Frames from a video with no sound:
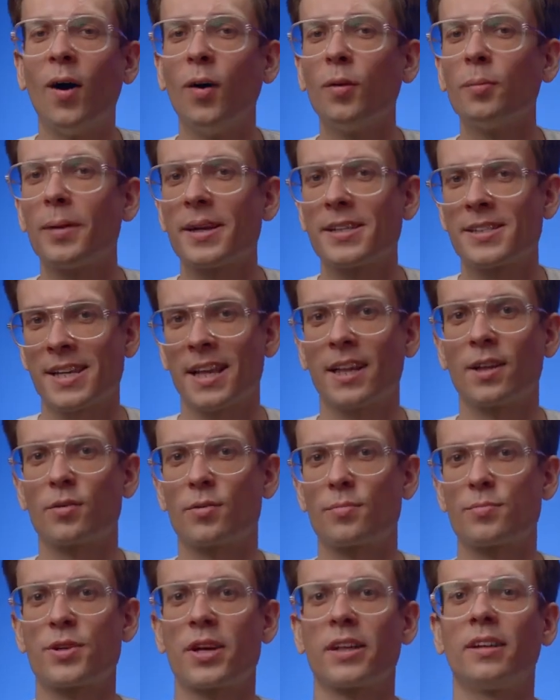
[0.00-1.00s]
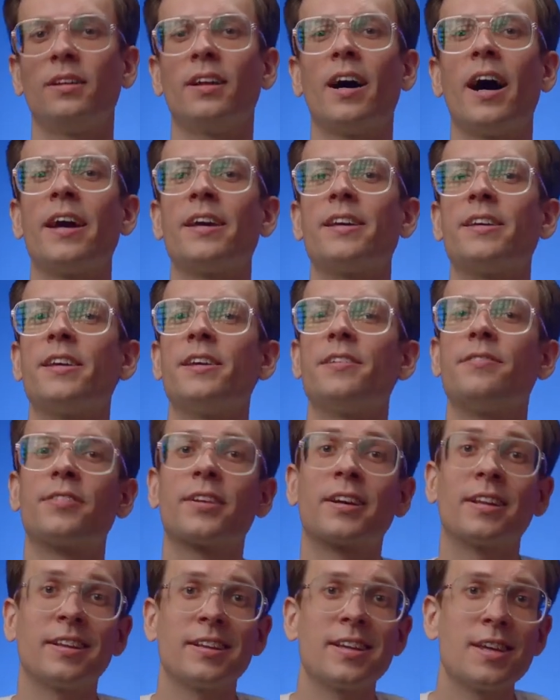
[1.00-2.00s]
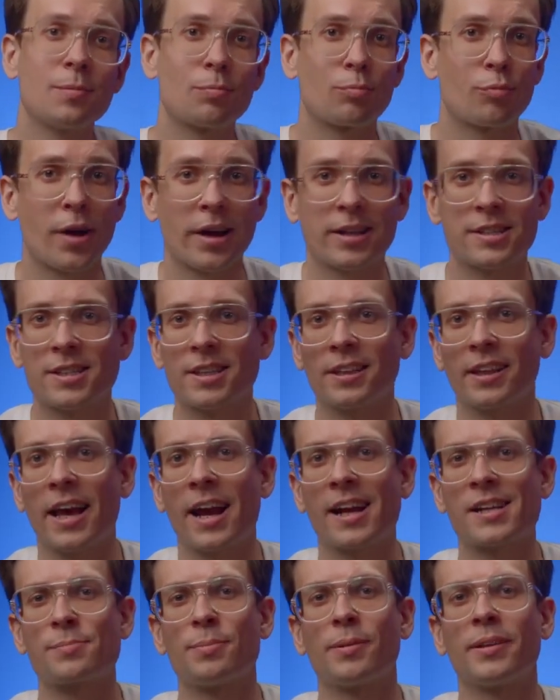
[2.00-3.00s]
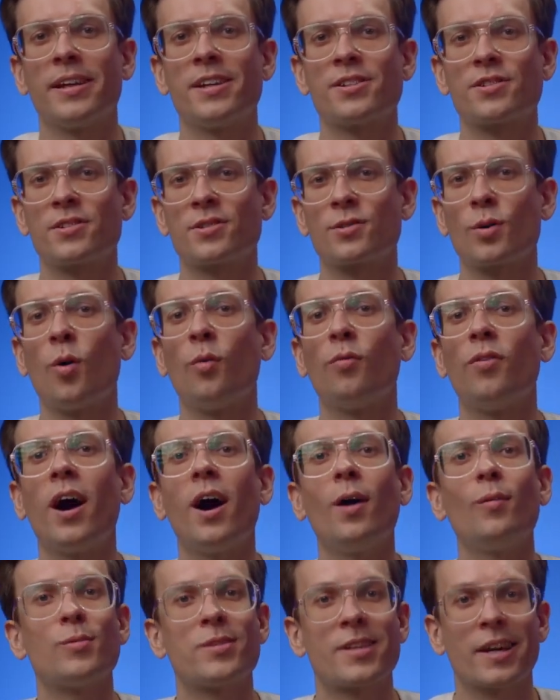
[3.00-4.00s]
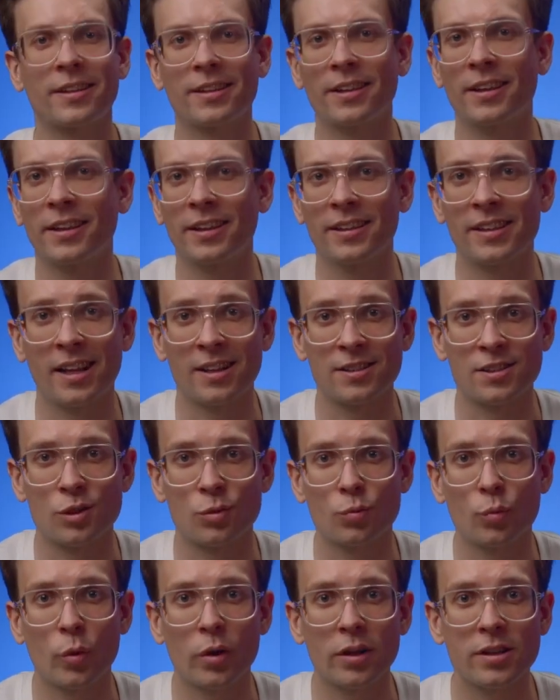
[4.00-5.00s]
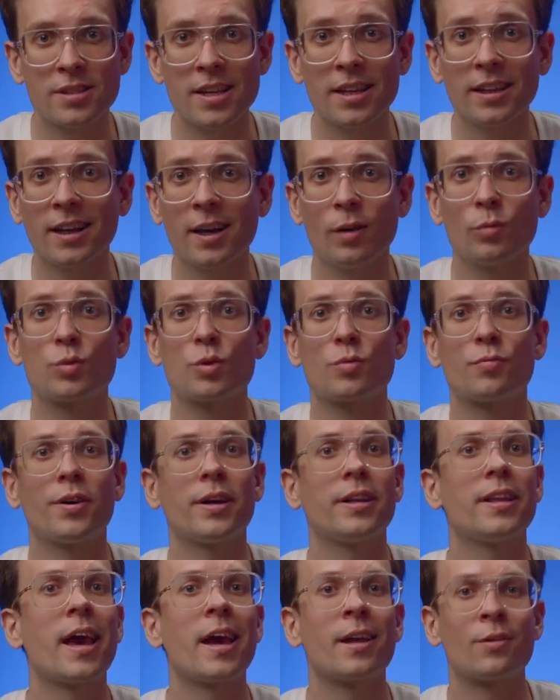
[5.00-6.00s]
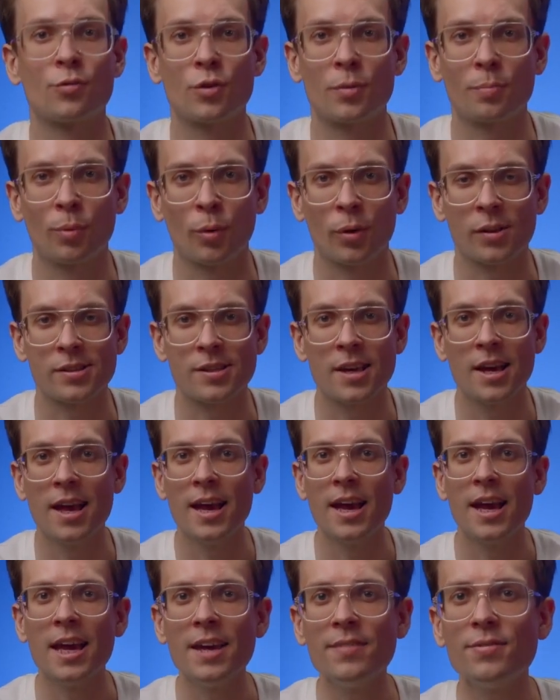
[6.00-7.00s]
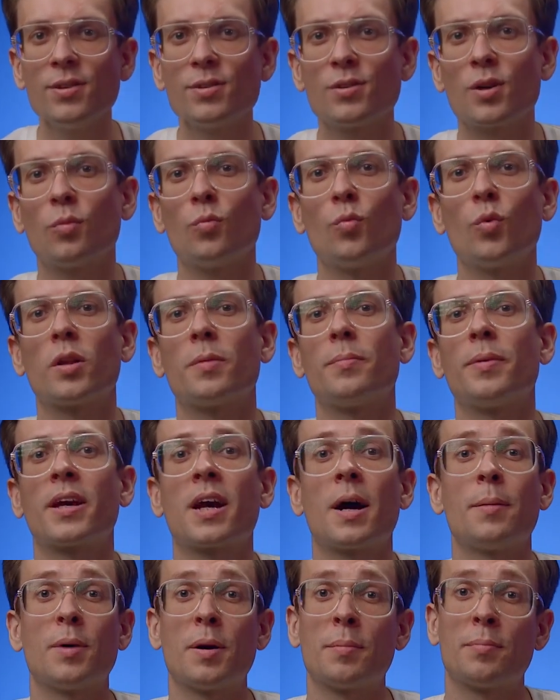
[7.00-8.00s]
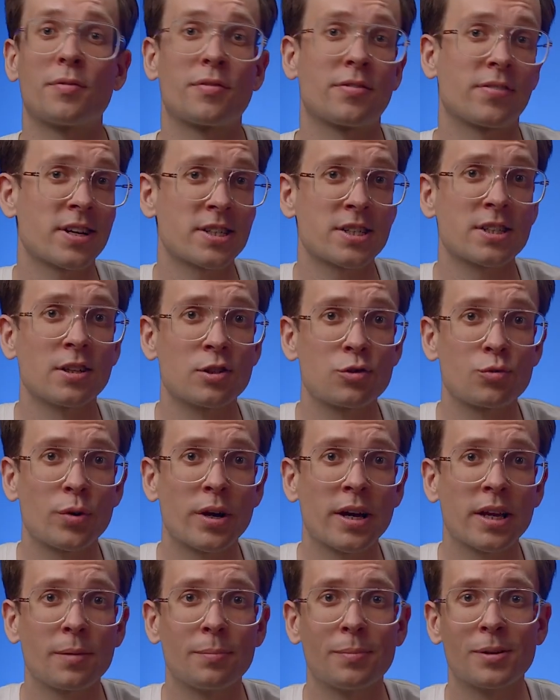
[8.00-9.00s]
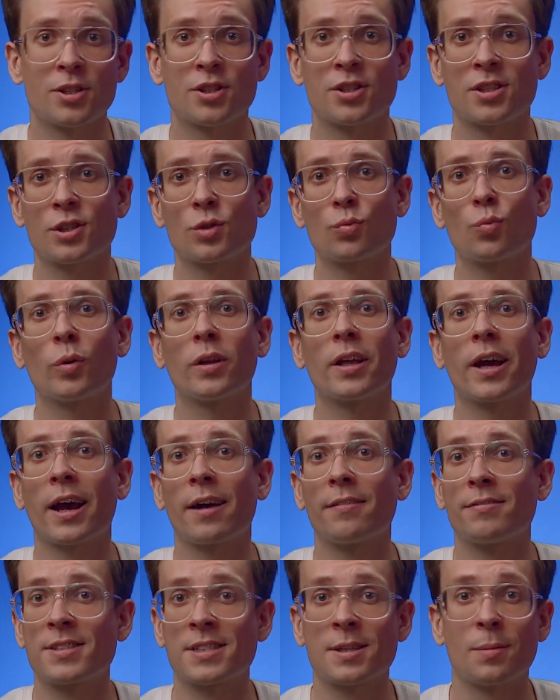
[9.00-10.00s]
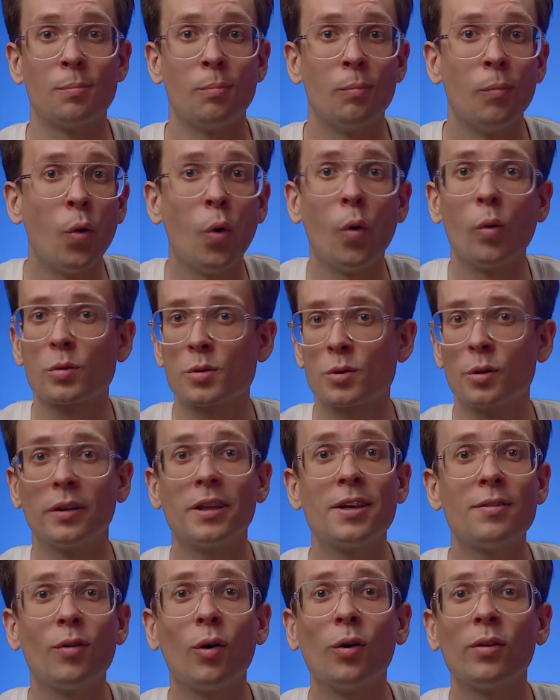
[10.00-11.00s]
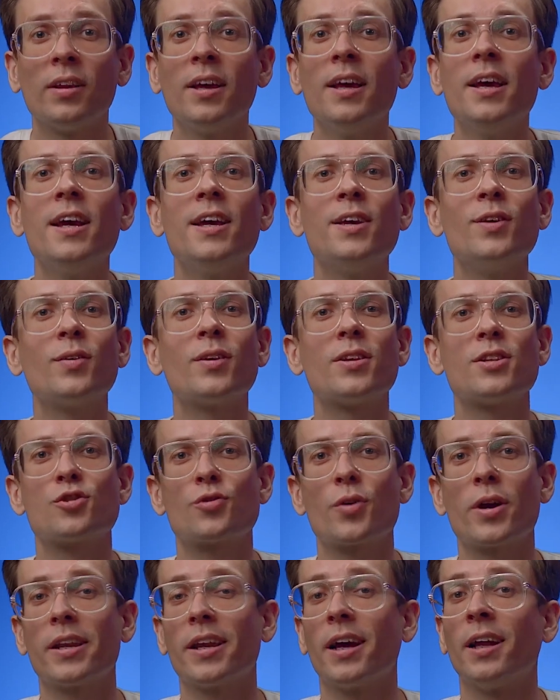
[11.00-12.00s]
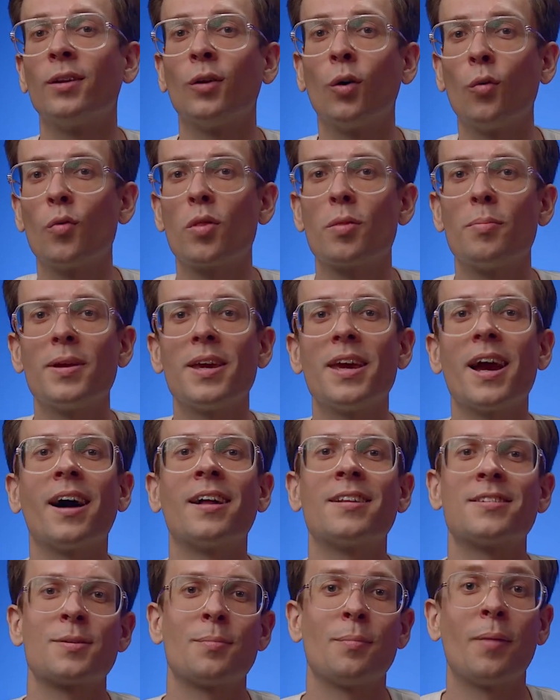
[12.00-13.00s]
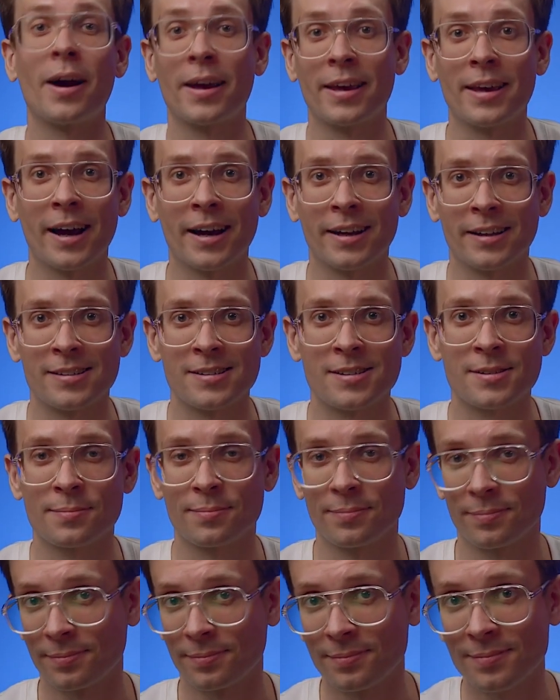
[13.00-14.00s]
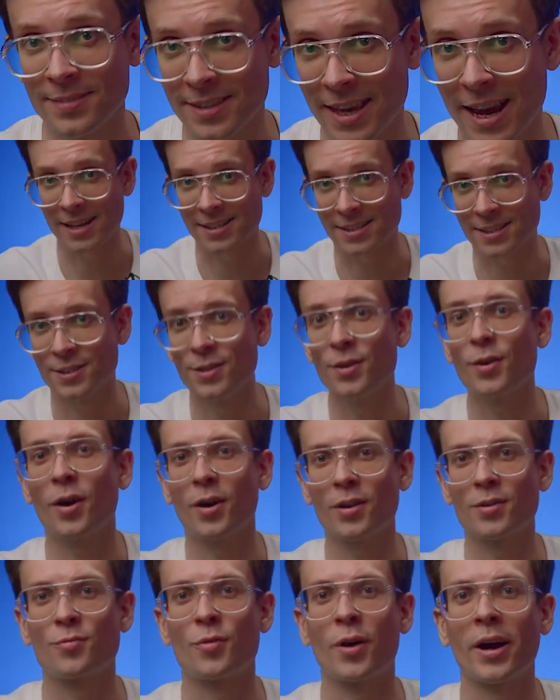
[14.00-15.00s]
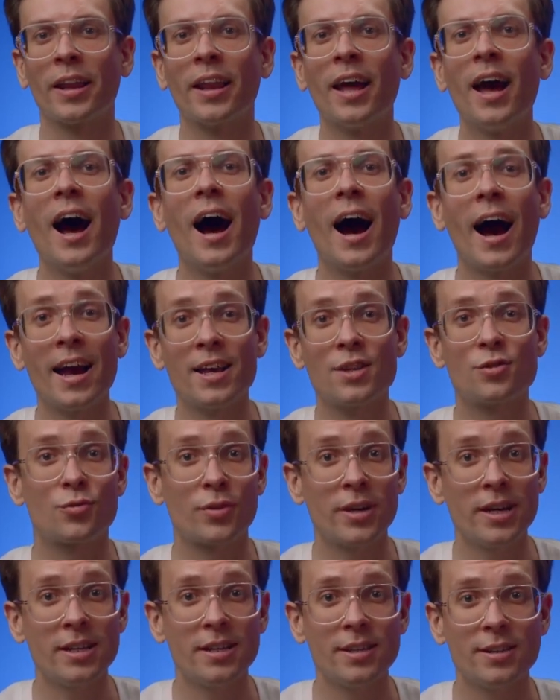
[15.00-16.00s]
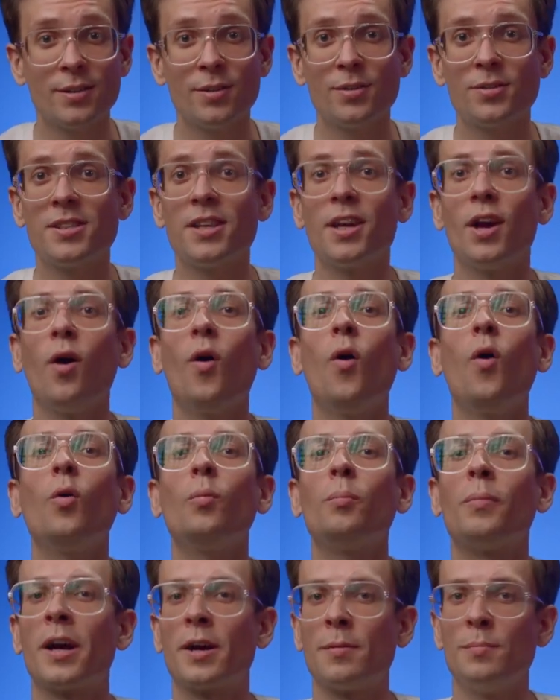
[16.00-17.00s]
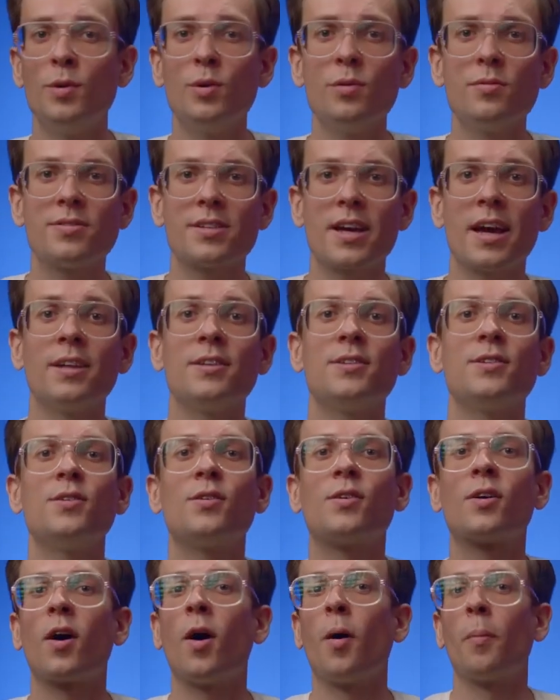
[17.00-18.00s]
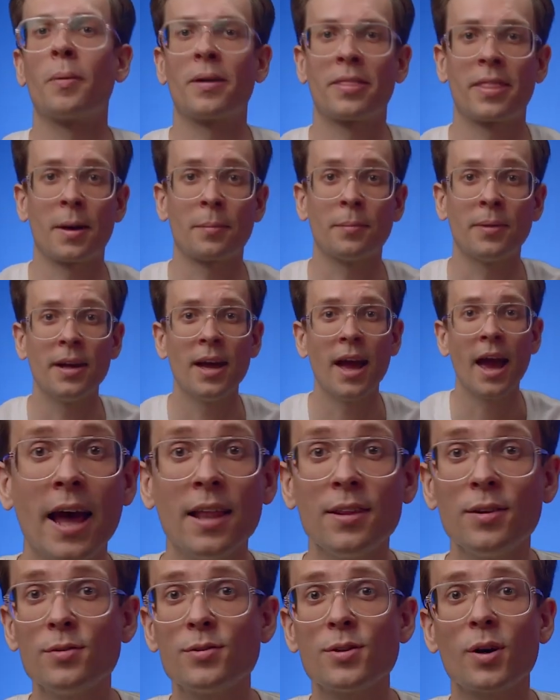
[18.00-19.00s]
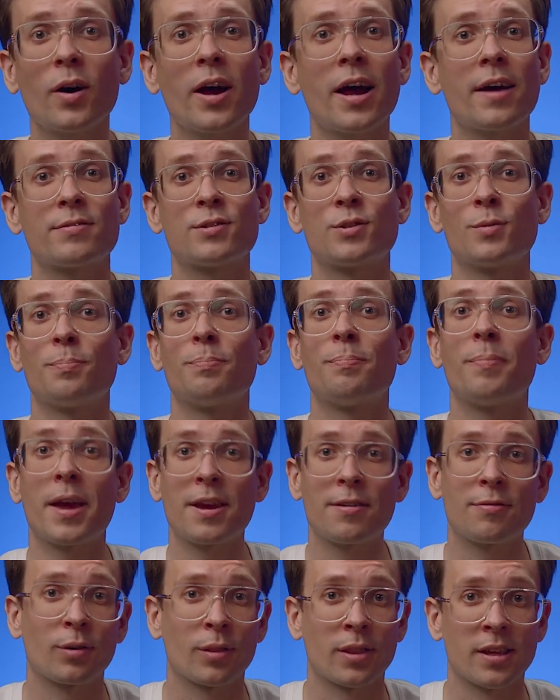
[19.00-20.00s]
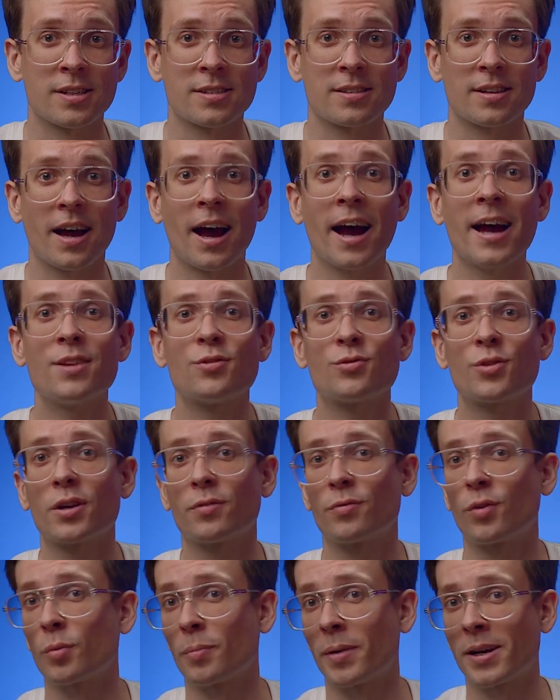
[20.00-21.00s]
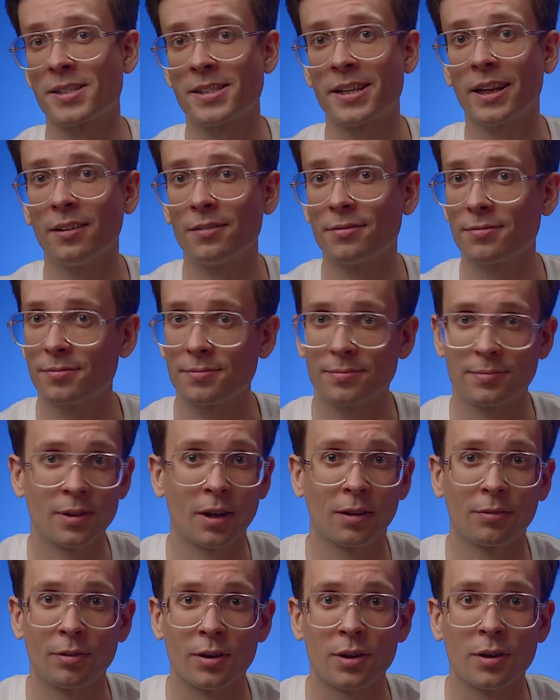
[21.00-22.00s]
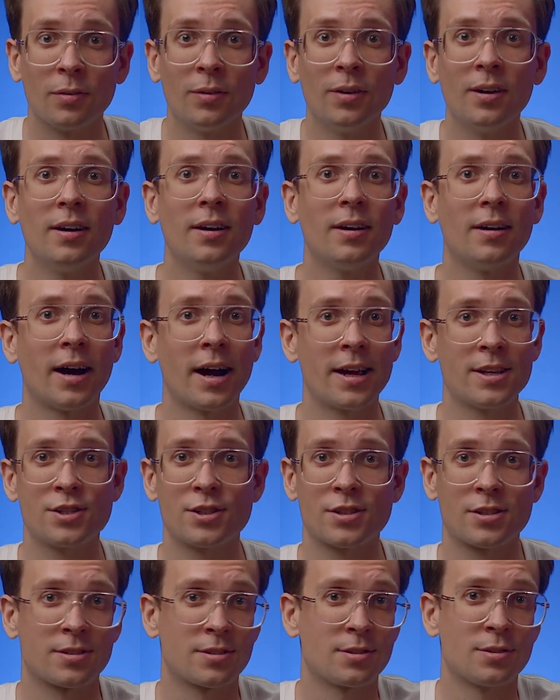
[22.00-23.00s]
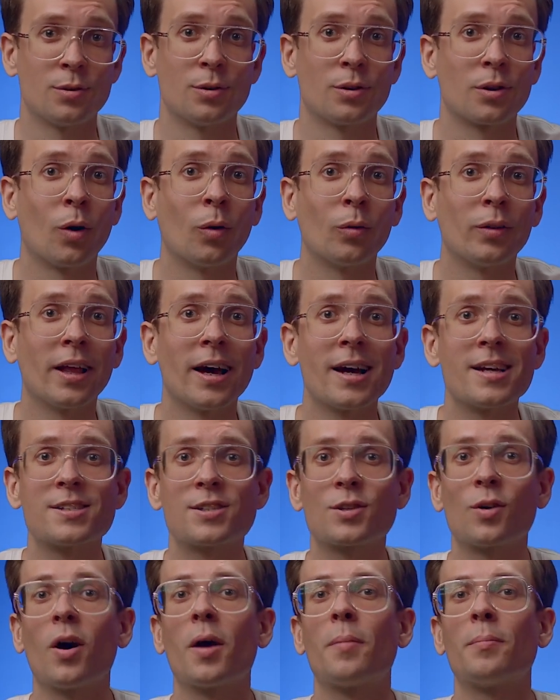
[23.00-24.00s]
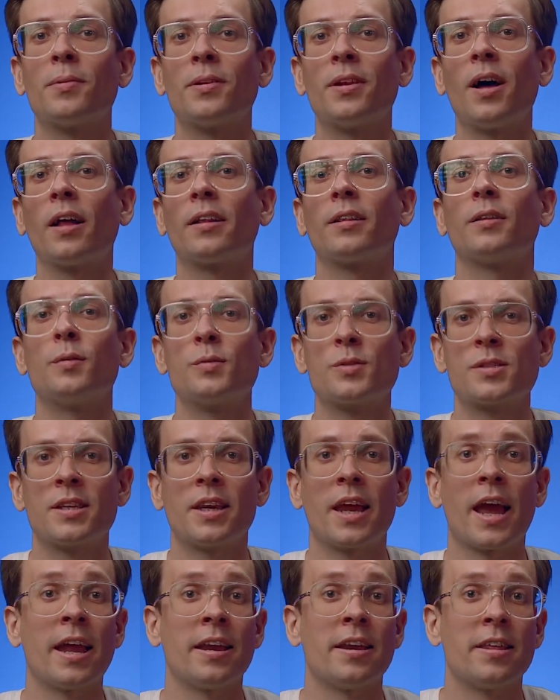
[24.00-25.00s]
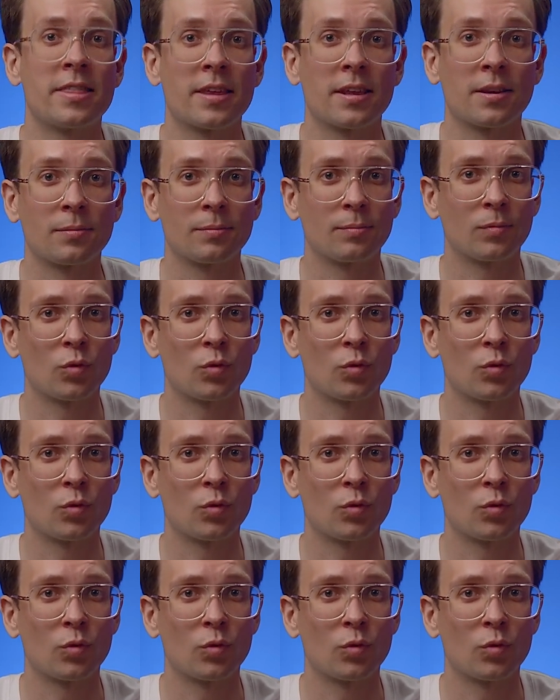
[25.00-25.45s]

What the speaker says: On my Telegram channel, I give clear, practical explanations of how technical analysis works and how to find entry points. If you don't want to become a professional trader but just want to have some more to live on, you can trade along with me under my guidance. Yes, you heard right. I trade, you see all my moves and you copy them. And you don't have to pay for this. I trade for myself, not for you. I just do it online, so I'm not losing anything.